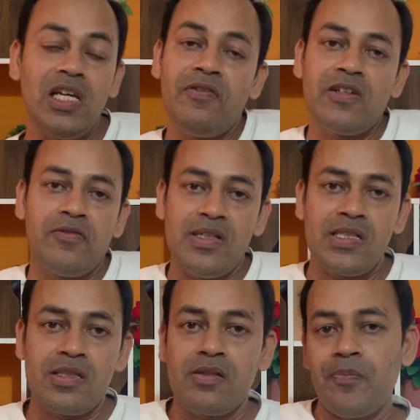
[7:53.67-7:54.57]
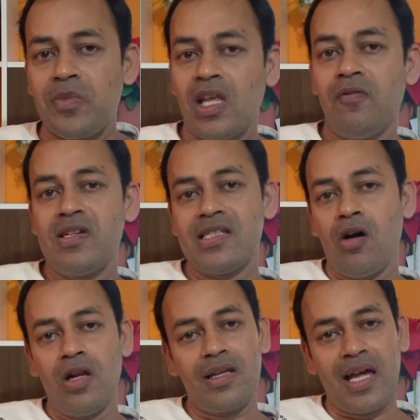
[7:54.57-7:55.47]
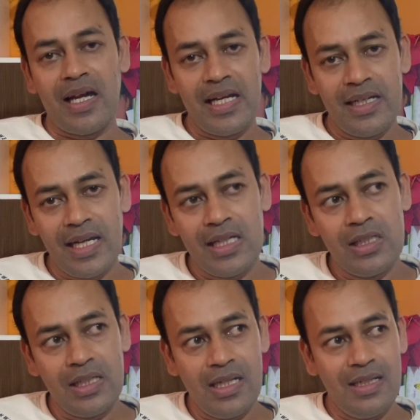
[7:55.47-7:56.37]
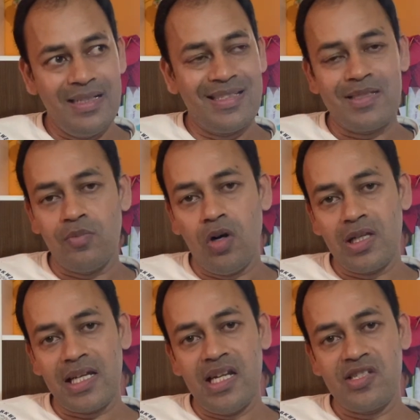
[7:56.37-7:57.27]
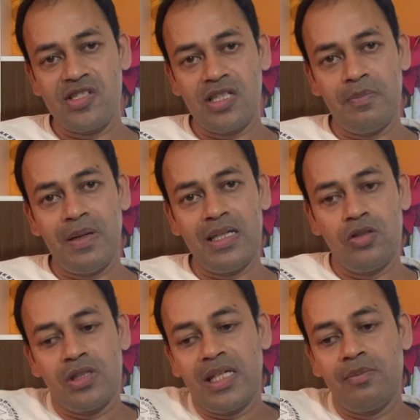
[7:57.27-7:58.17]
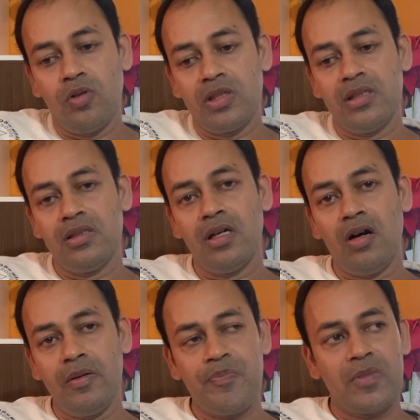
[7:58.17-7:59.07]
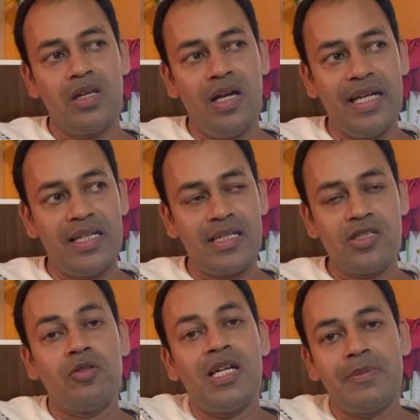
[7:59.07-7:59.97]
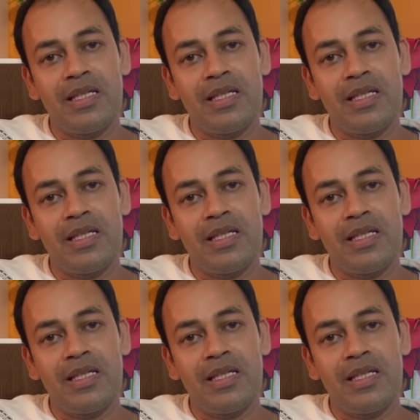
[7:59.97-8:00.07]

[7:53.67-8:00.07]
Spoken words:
If it fits, if it's all right and it's a small relationship and you think both the entities or multiple